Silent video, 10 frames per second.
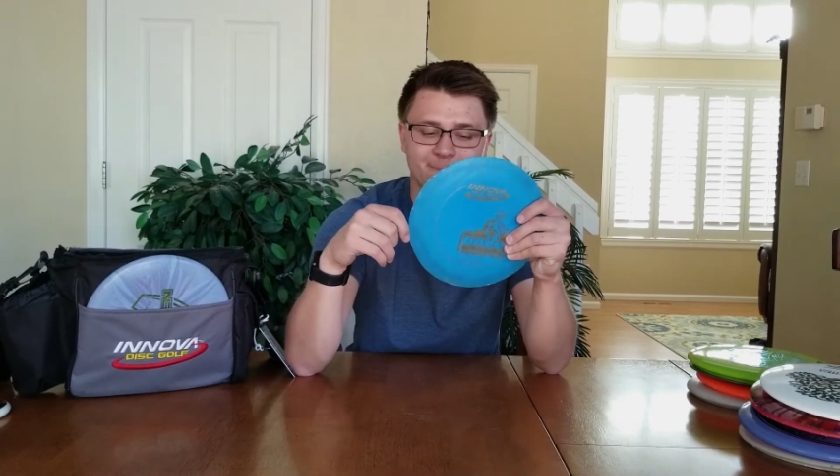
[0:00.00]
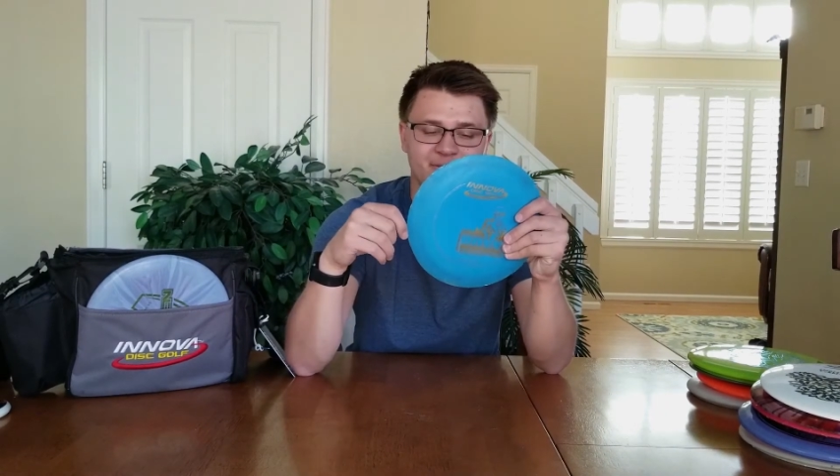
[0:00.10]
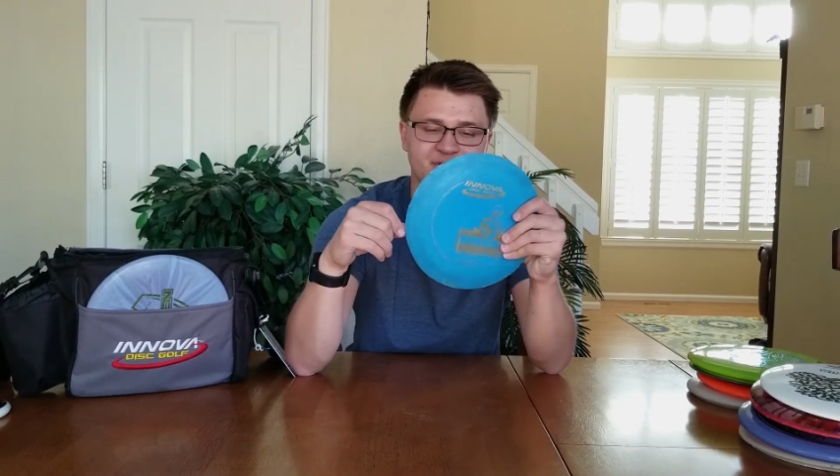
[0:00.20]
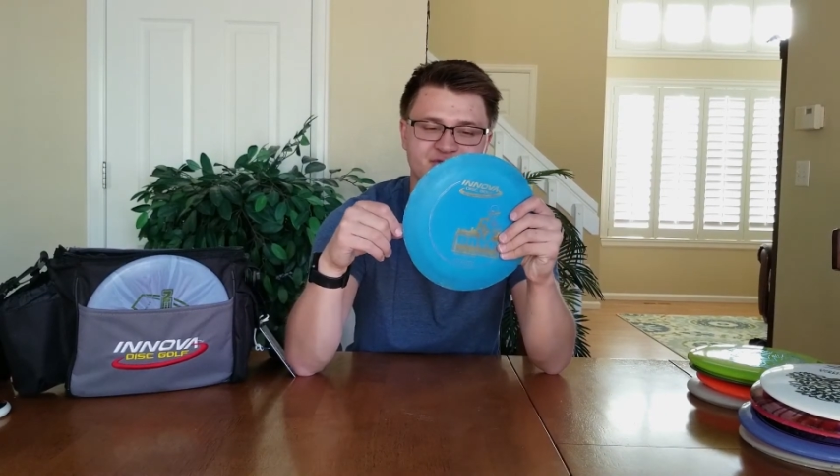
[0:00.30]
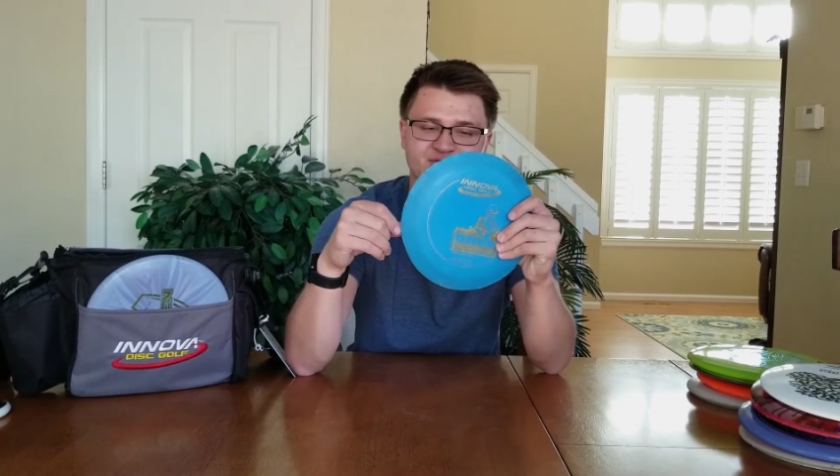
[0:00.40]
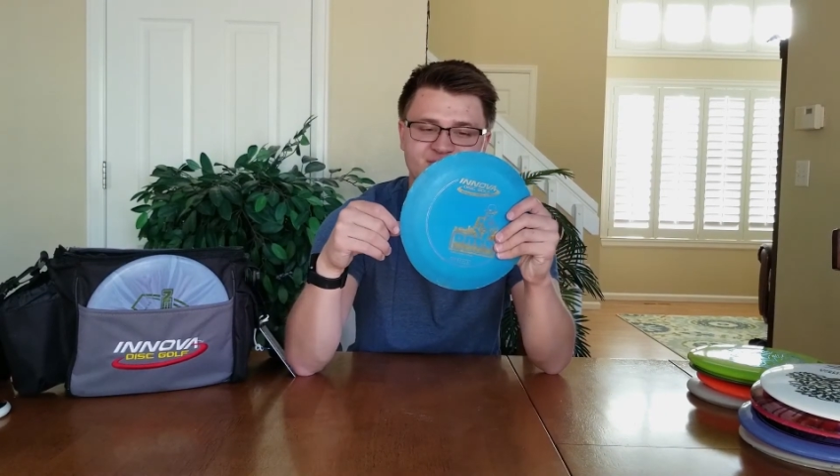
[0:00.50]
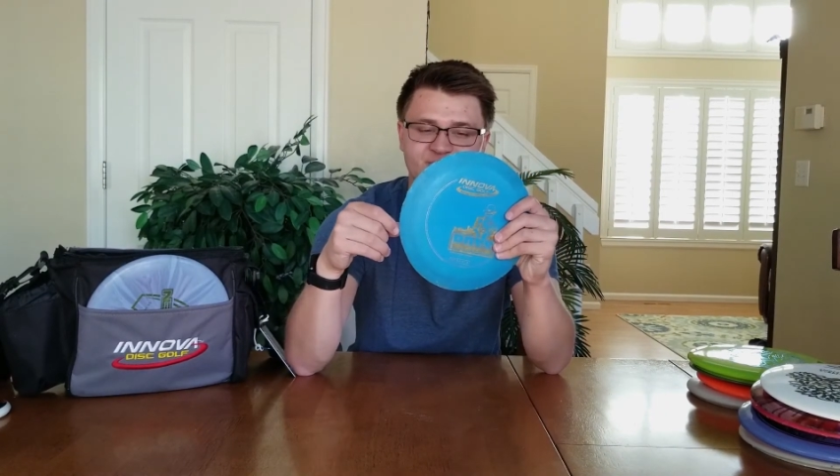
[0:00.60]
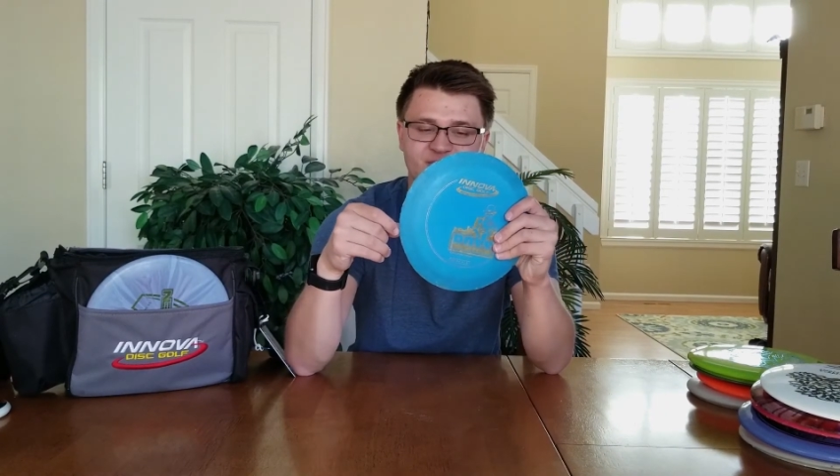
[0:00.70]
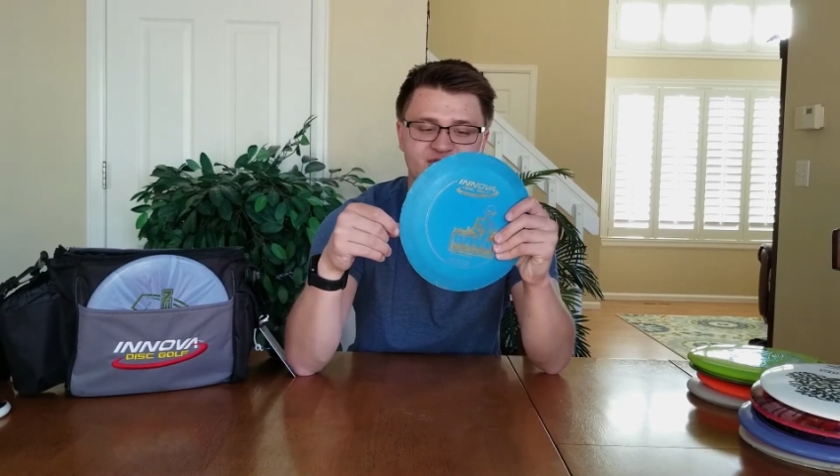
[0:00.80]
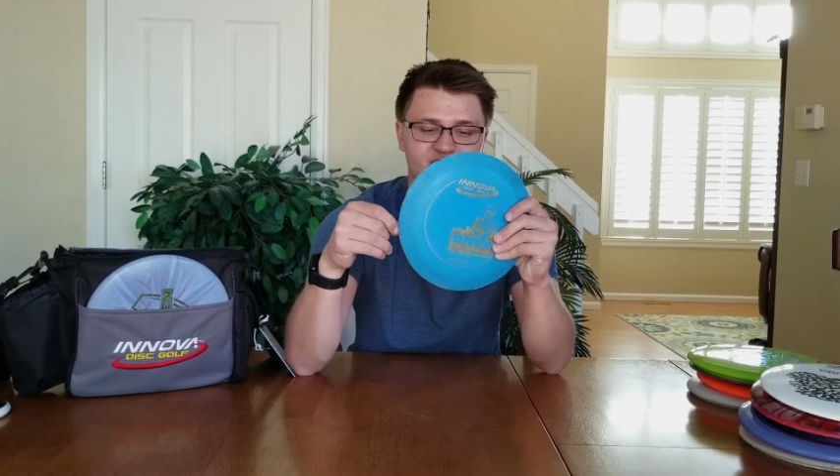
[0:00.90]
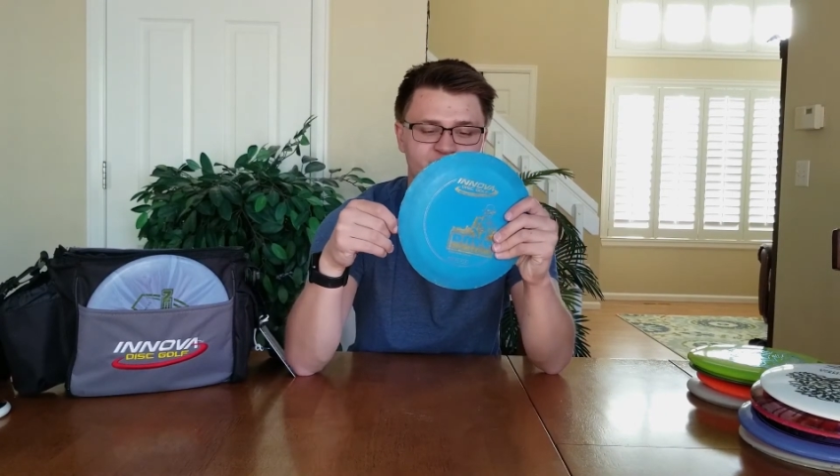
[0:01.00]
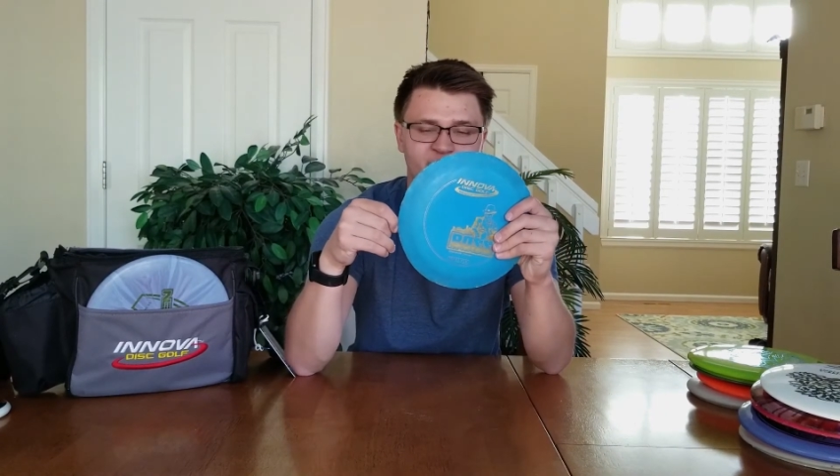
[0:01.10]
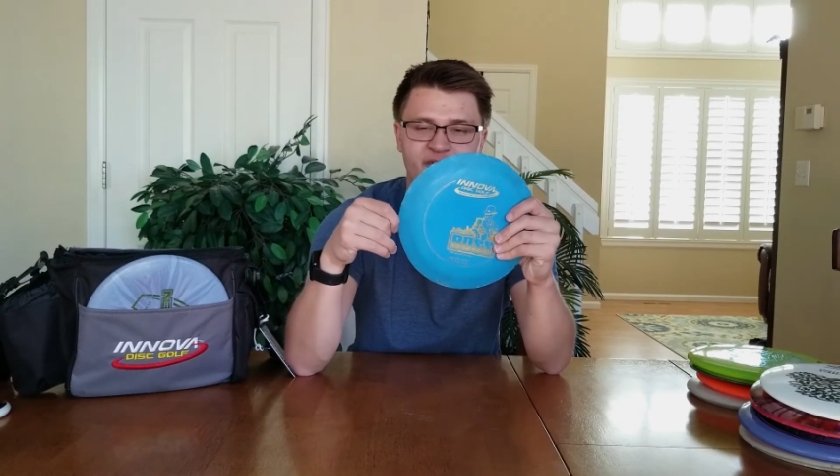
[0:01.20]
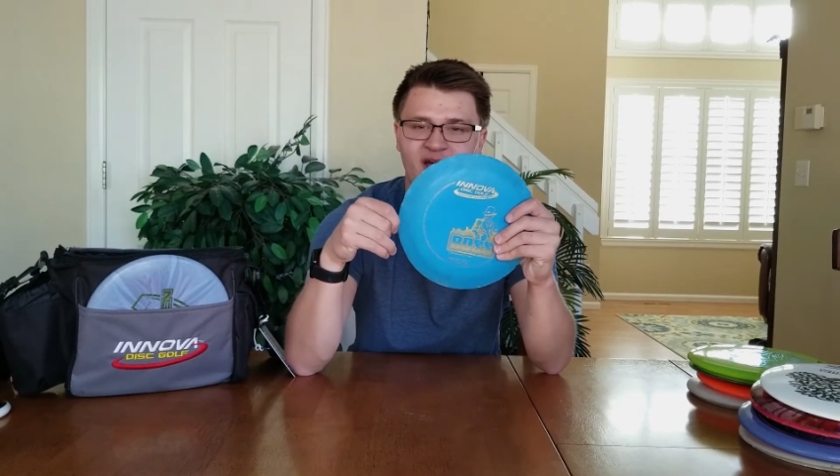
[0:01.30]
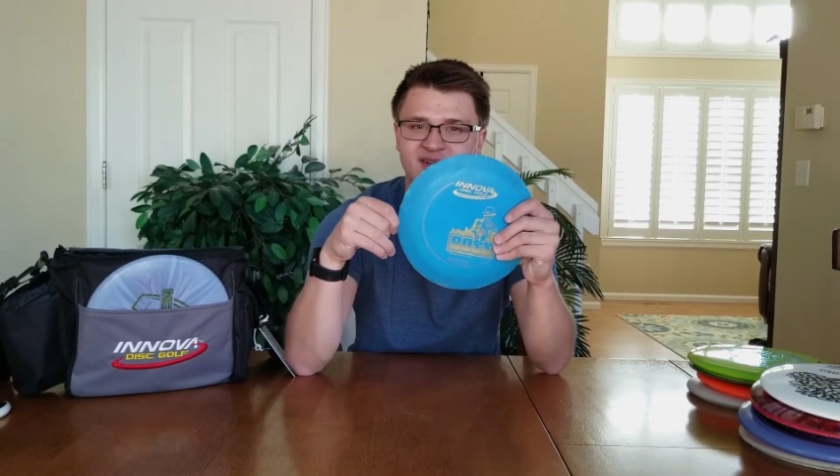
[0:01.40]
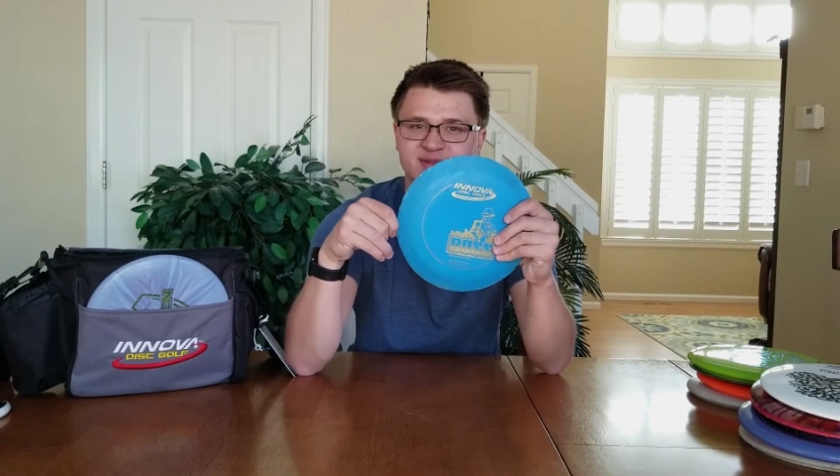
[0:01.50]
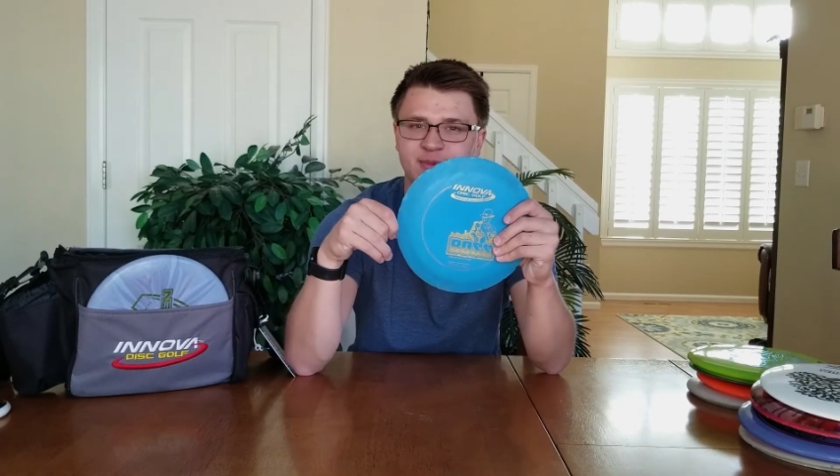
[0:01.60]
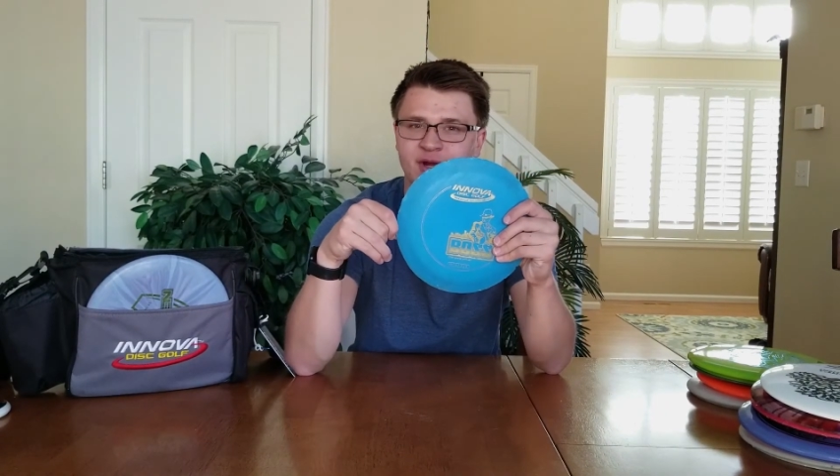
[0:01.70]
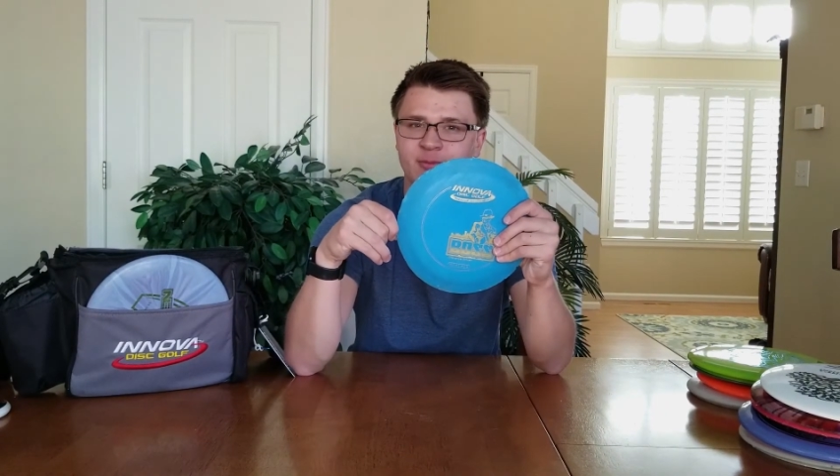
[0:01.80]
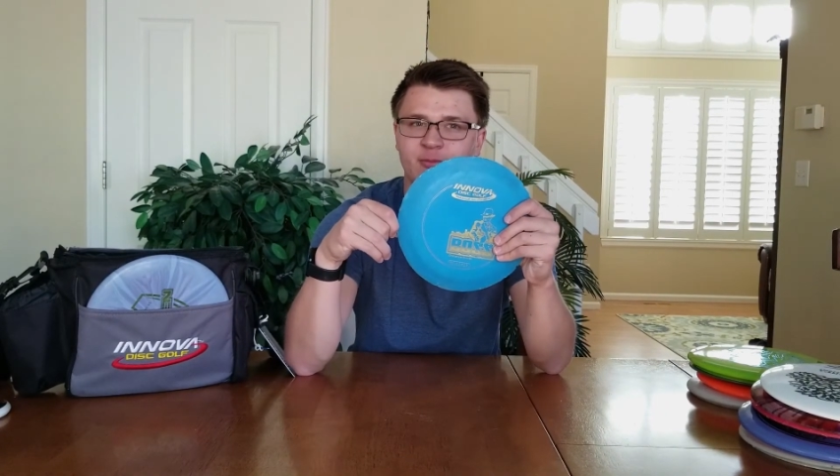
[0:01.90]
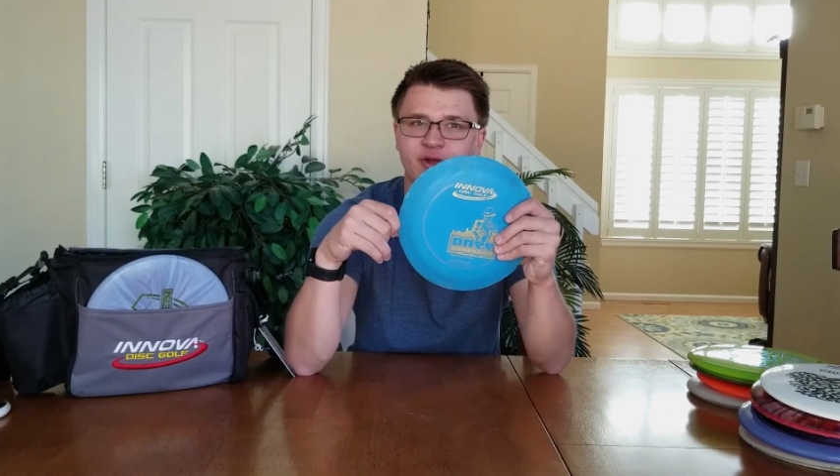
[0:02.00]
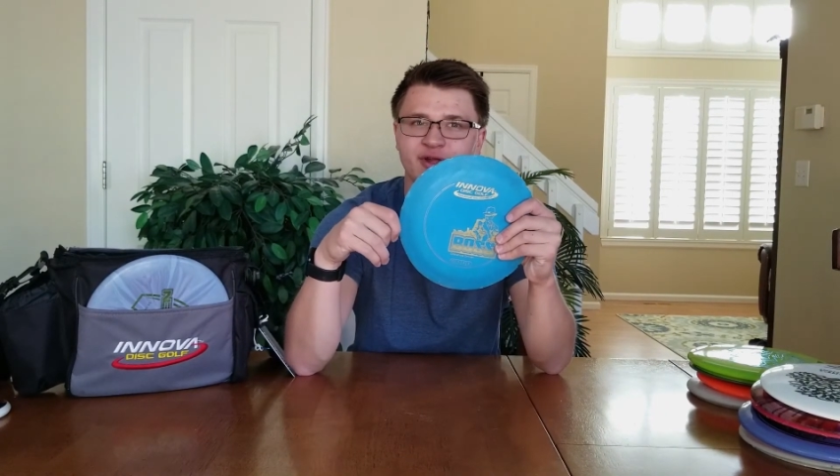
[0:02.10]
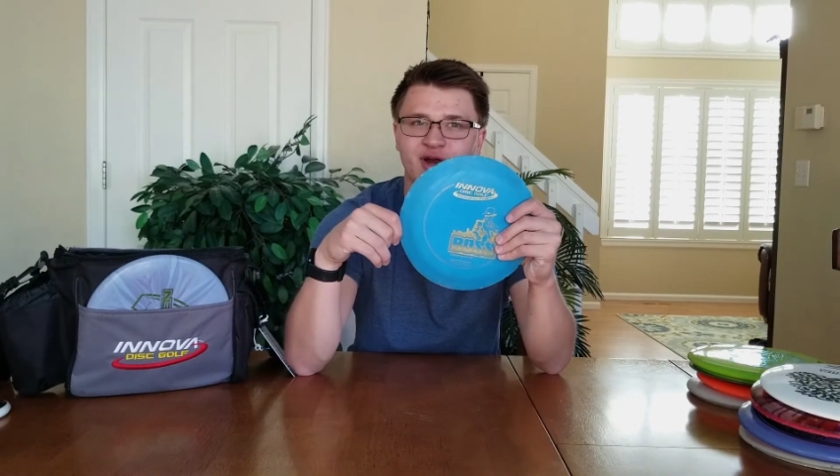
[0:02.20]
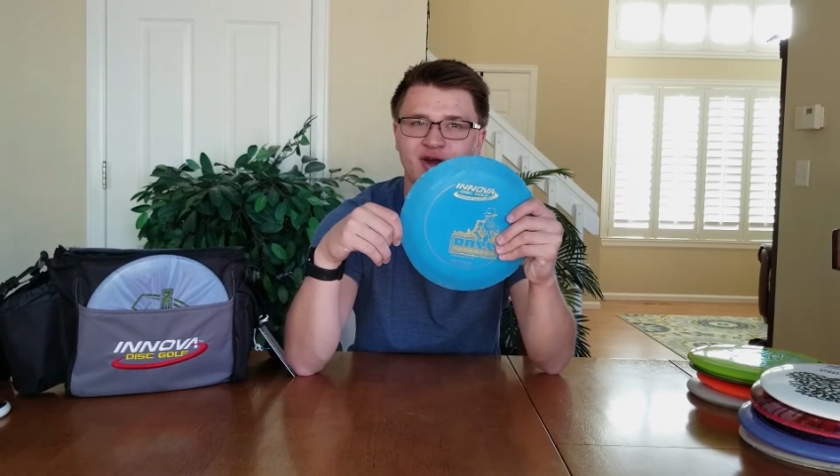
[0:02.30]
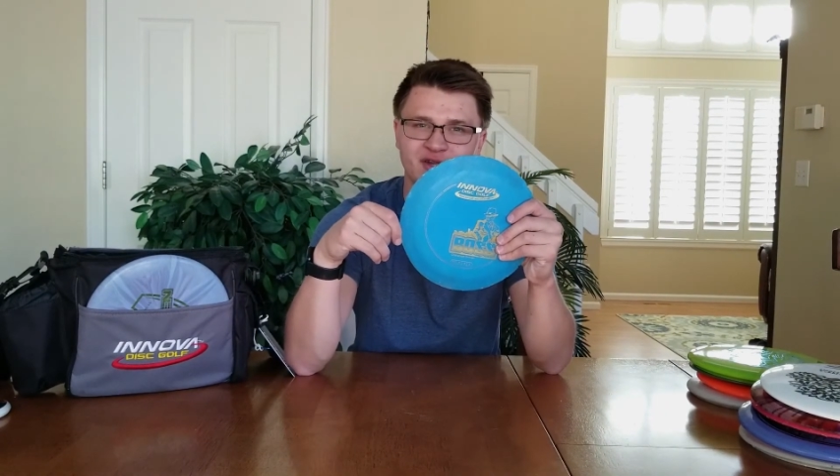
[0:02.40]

It's super fast, but really hard to